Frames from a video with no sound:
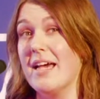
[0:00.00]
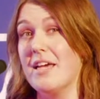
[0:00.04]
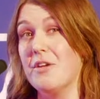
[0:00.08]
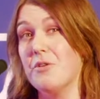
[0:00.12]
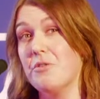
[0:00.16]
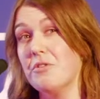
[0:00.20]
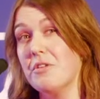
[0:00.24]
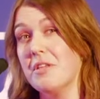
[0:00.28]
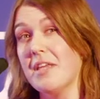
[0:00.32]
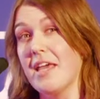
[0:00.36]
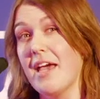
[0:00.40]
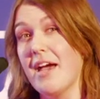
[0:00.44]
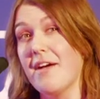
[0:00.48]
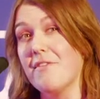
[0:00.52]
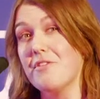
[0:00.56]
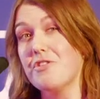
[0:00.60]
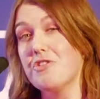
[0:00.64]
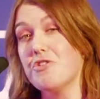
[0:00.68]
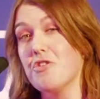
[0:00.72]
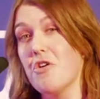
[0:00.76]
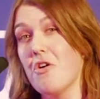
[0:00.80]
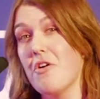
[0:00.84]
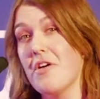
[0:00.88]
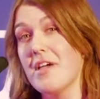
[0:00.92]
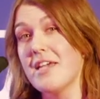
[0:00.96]
don't really have a
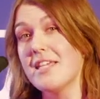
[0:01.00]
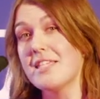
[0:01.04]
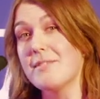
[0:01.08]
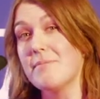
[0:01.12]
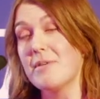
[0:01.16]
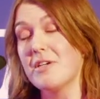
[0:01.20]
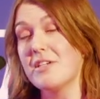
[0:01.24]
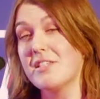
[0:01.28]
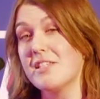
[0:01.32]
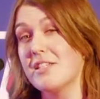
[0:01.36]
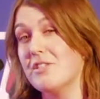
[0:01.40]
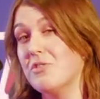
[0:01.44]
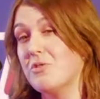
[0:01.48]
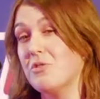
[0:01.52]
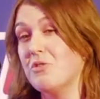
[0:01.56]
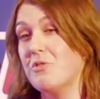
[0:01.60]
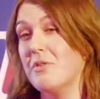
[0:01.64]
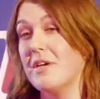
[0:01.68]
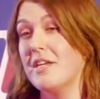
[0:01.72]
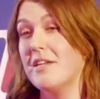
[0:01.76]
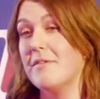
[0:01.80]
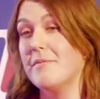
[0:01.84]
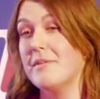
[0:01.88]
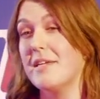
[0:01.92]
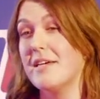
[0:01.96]
choice because I don't know
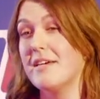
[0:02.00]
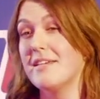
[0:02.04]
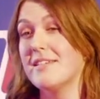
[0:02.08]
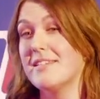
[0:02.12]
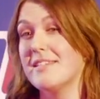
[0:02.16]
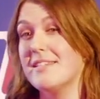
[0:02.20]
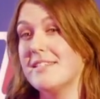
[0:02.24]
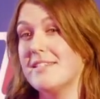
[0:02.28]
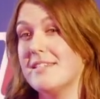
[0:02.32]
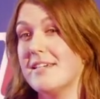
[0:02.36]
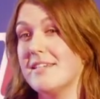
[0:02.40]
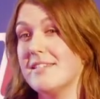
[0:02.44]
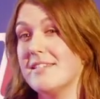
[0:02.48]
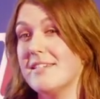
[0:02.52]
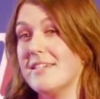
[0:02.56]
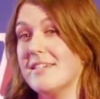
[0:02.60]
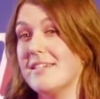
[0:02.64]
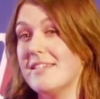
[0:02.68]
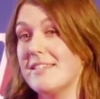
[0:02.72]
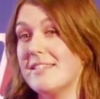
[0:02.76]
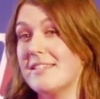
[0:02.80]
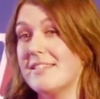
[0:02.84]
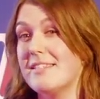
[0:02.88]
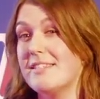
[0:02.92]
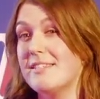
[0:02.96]
anybody else that does it,
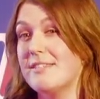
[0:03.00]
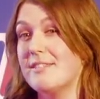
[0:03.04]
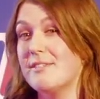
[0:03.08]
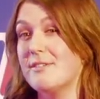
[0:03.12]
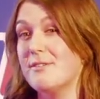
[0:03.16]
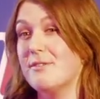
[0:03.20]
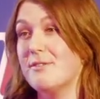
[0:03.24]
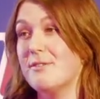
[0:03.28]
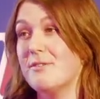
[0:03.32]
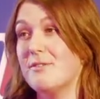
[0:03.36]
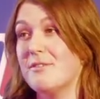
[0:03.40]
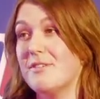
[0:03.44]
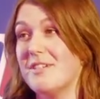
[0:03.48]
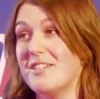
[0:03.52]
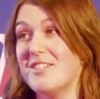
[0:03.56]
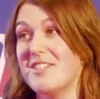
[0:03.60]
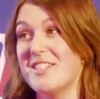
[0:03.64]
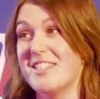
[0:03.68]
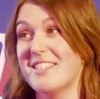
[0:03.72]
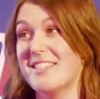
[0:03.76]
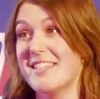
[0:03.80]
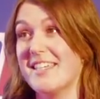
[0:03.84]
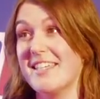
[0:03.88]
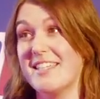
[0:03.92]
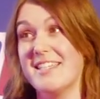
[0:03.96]
so I'll just
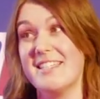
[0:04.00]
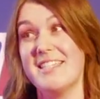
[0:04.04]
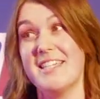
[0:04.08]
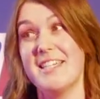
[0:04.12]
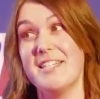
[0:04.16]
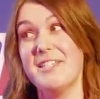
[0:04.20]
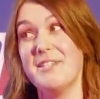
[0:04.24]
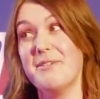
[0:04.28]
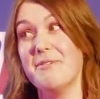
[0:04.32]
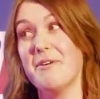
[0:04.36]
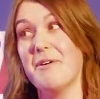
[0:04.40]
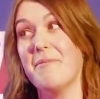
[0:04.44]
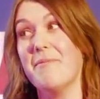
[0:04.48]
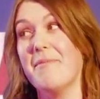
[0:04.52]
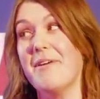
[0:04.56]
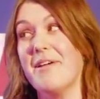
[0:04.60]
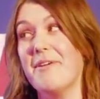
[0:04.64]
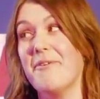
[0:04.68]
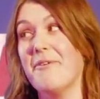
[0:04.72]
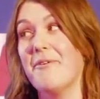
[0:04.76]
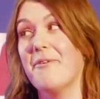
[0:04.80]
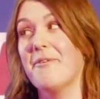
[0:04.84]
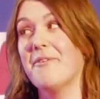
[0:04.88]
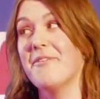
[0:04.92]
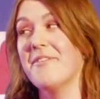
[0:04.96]
continue on my
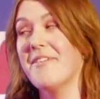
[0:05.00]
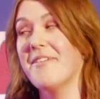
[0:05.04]
own.